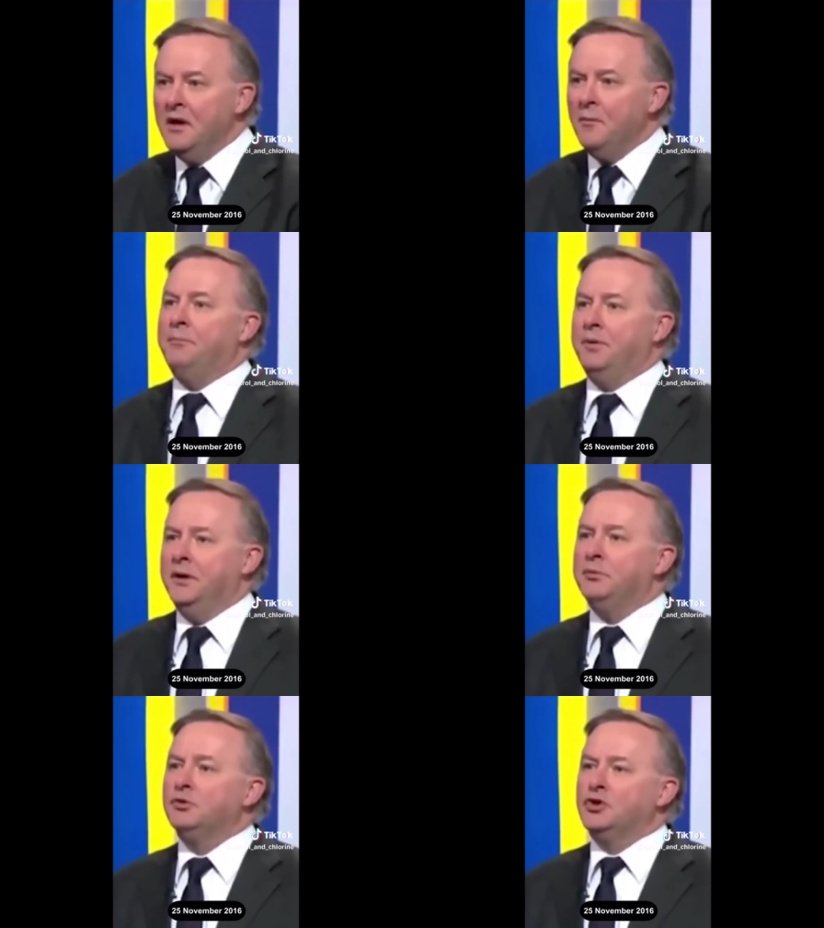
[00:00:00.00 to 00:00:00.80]
but
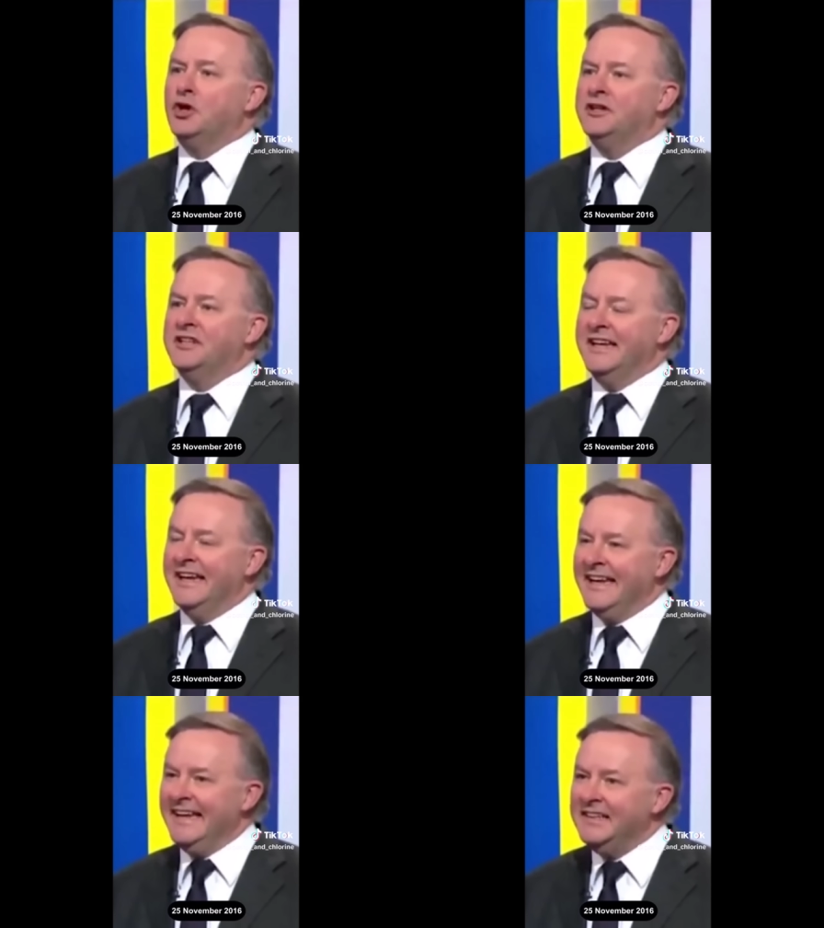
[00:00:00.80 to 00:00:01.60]
people trying to
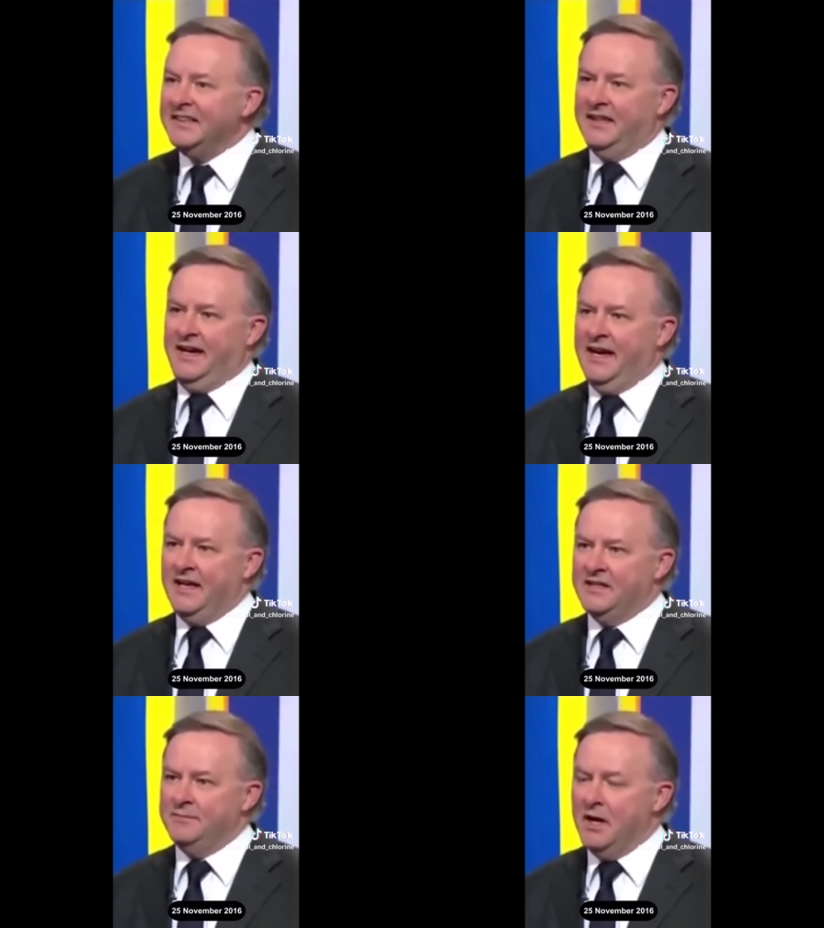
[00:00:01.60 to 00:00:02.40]
get into the
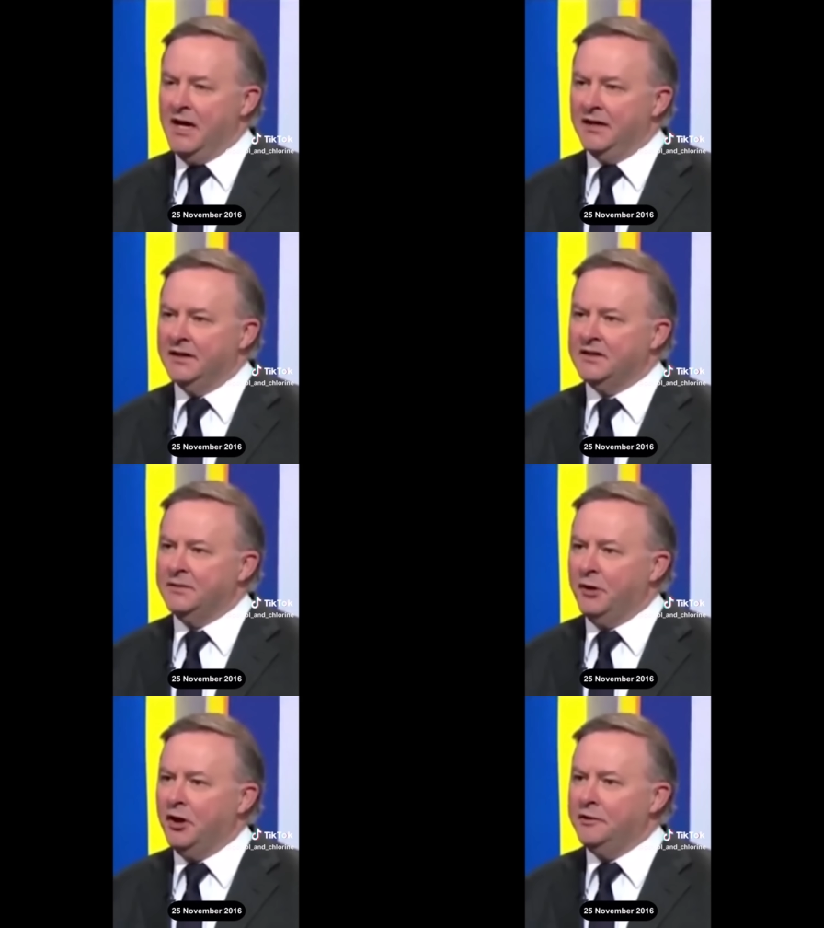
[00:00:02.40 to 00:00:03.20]
housing market
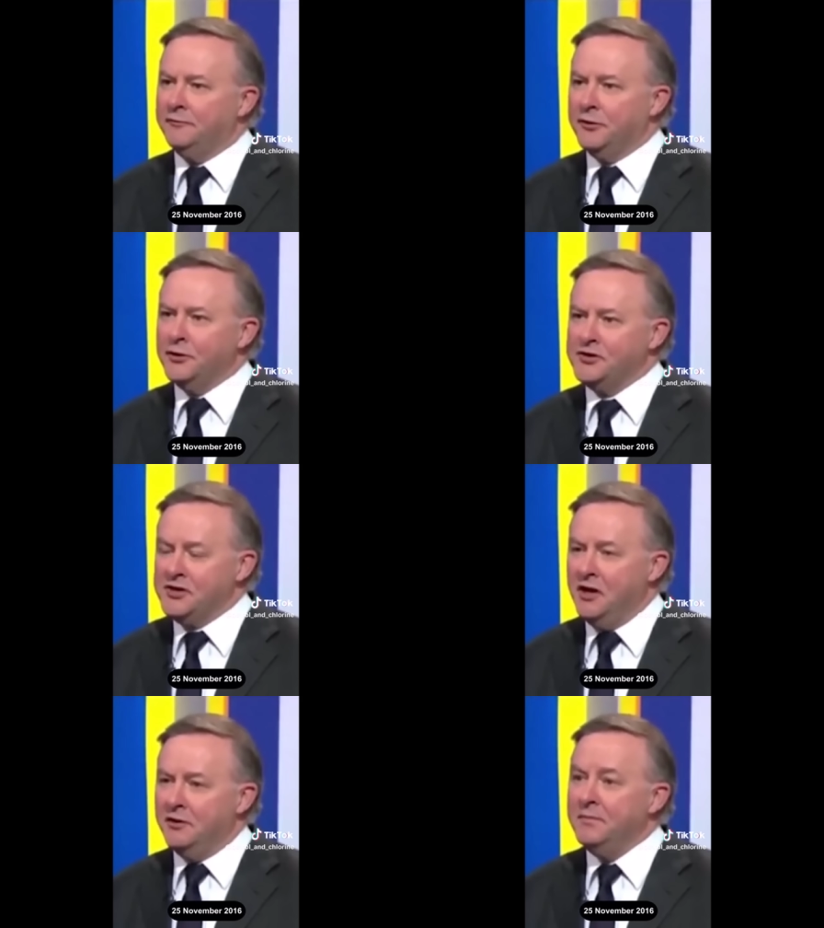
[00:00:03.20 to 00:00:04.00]
to buy their first
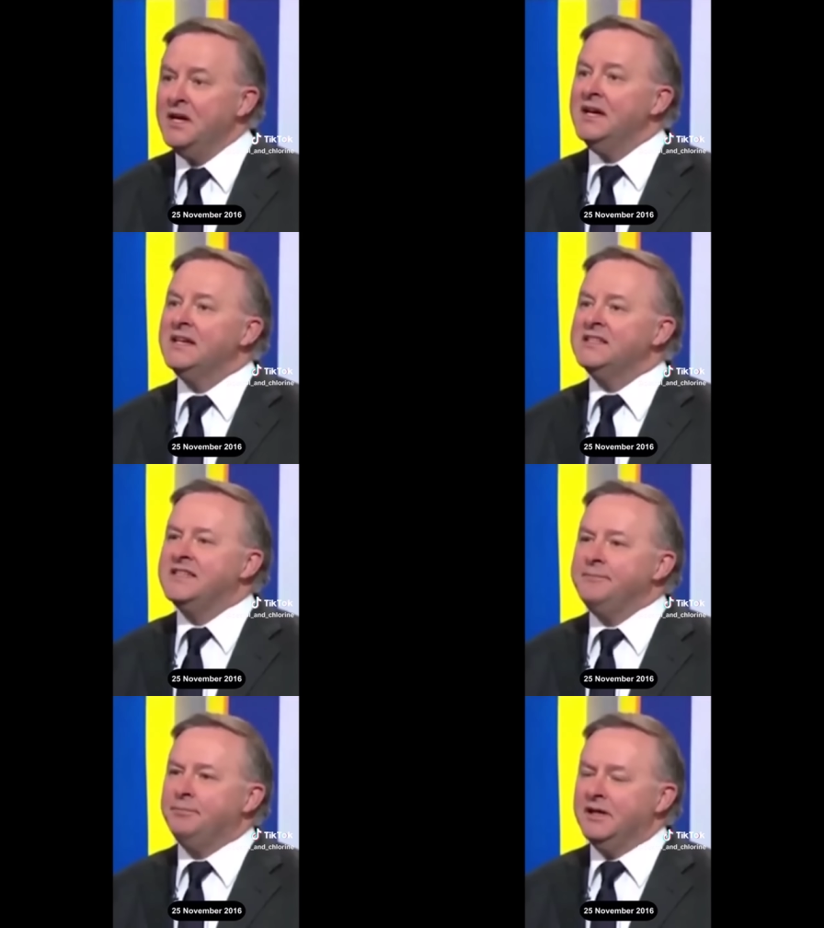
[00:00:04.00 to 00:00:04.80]
home
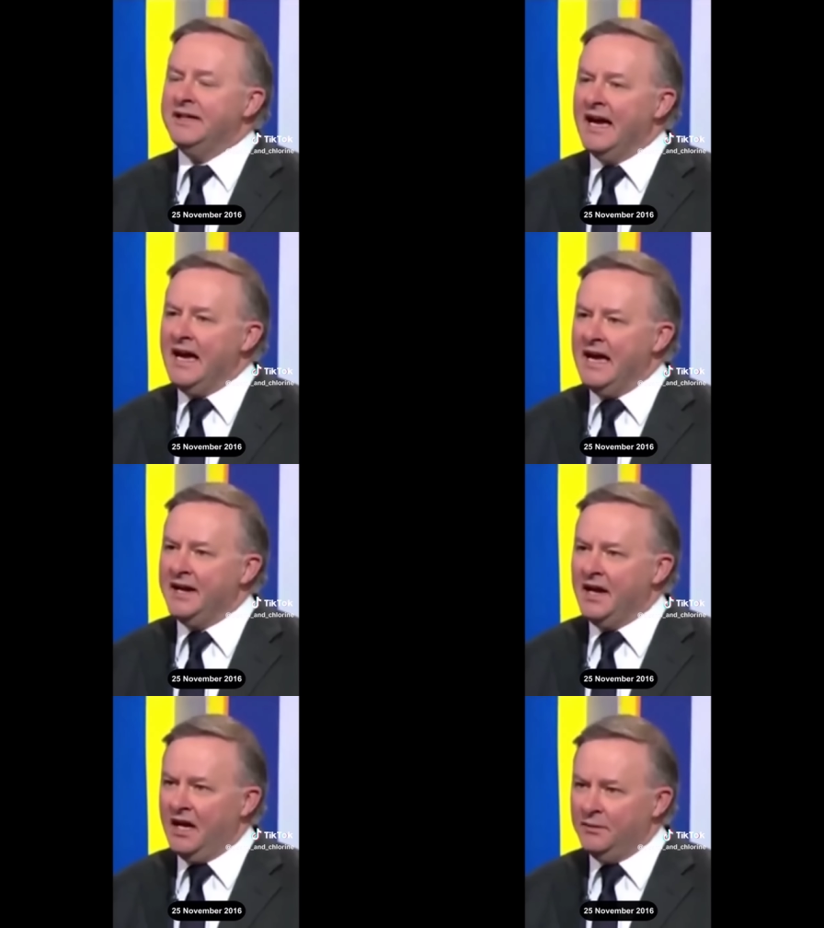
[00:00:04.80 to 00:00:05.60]
simply
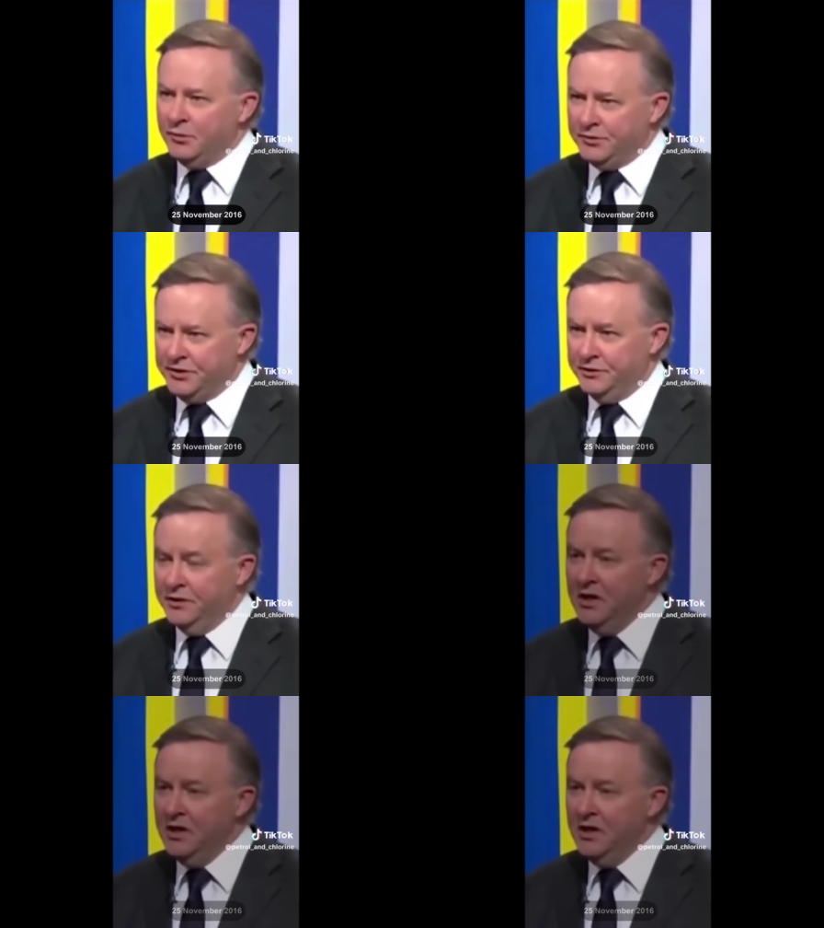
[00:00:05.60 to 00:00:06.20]
aren't able to.